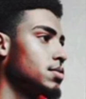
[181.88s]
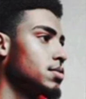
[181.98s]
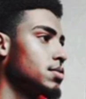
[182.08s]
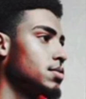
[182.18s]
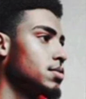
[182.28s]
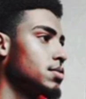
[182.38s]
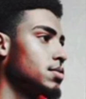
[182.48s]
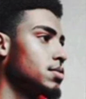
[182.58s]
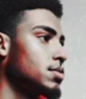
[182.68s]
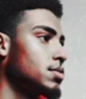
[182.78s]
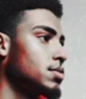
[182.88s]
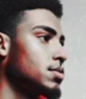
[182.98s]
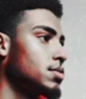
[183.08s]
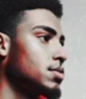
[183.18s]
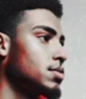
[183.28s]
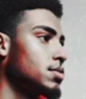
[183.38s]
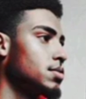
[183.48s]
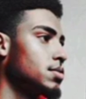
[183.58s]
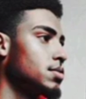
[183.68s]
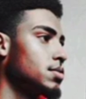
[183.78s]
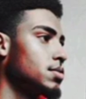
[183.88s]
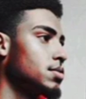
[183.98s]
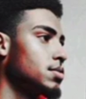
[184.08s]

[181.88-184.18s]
(no lip movement)